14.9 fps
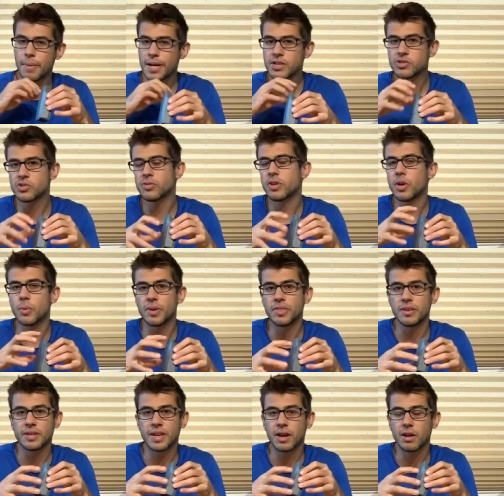makes sure they're
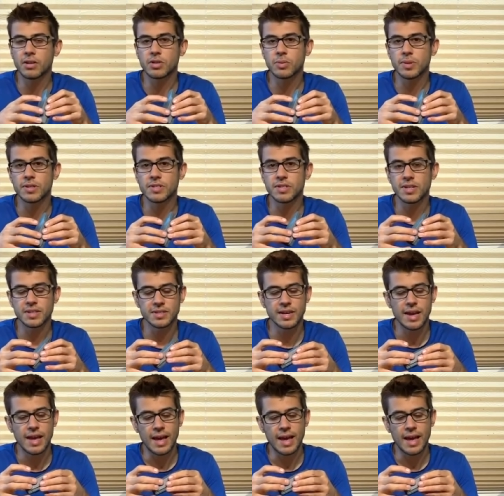within characteristics,